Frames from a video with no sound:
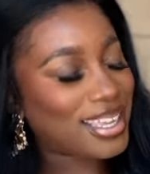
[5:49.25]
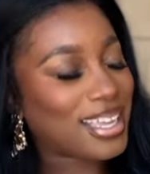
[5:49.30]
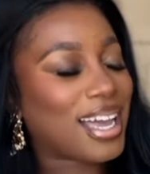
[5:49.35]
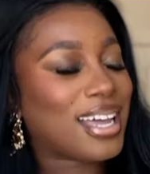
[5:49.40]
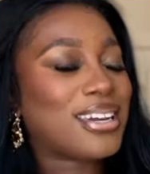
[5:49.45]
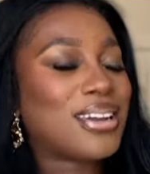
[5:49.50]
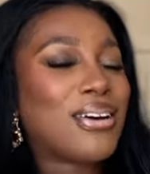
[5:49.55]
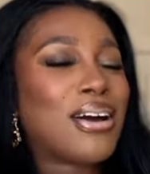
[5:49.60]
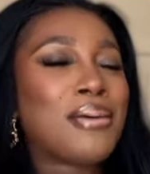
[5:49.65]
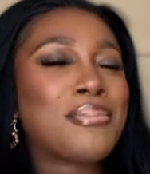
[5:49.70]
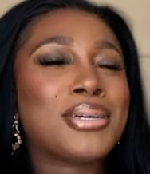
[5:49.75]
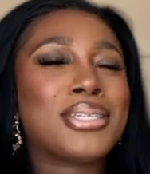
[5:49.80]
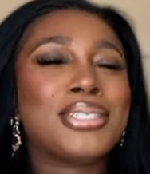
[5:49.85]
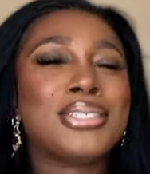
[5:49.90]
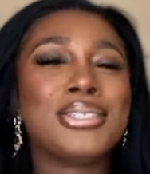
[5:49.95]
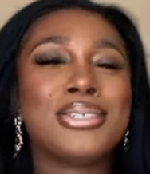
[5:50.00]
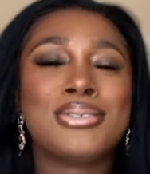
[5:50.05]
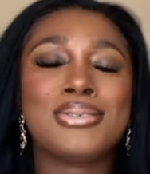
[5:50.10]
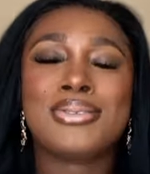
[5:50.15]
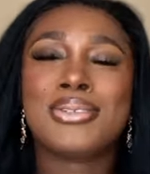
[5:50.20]
Y'all know I'm a
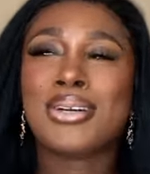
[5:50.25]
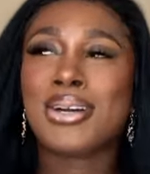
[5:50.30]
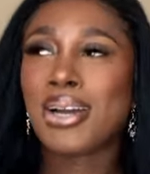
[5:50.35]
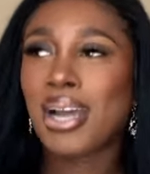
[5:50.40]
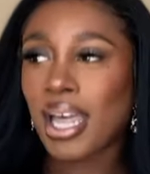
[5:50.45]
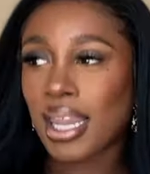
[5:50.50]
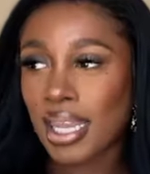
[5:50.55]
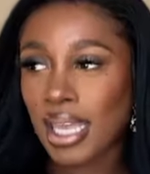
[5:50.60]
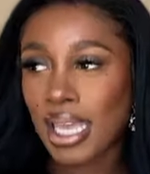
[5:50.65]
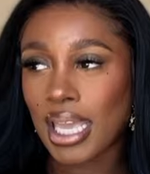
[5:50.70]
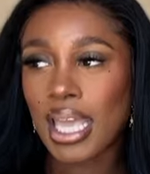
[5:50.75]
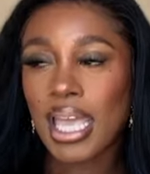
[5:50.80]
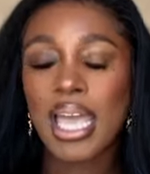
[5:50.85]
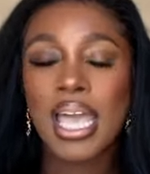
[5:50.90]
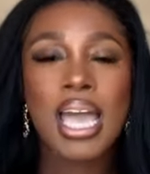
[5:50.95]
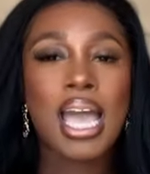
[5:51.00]
nude girly.